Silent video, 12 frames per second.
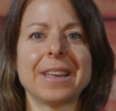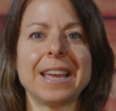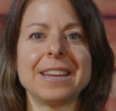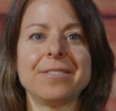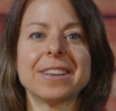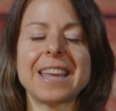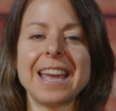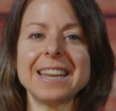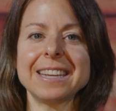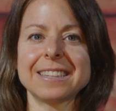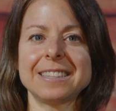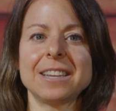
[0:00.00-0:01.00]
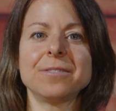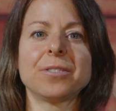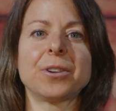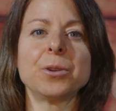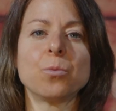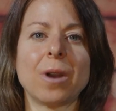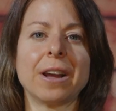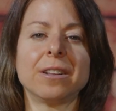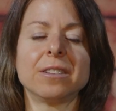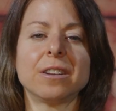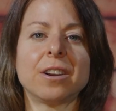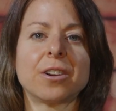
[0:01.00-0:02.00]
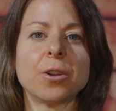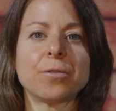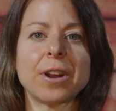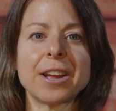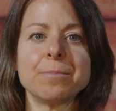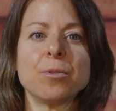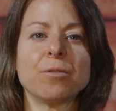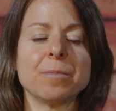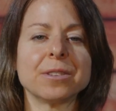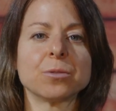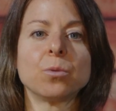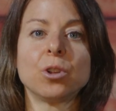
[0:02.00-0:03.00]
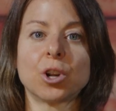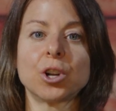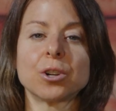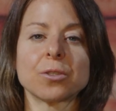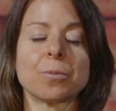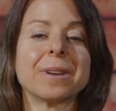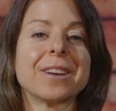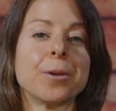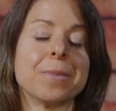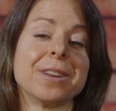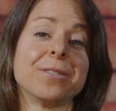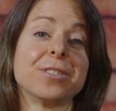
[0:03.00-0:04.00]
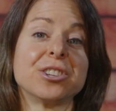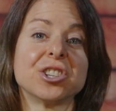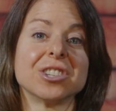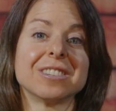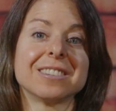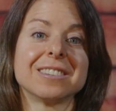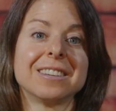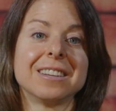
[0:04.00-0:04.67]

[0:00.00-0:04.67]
And if it can't extend very well, our overhead movements will hurt or become inefficient.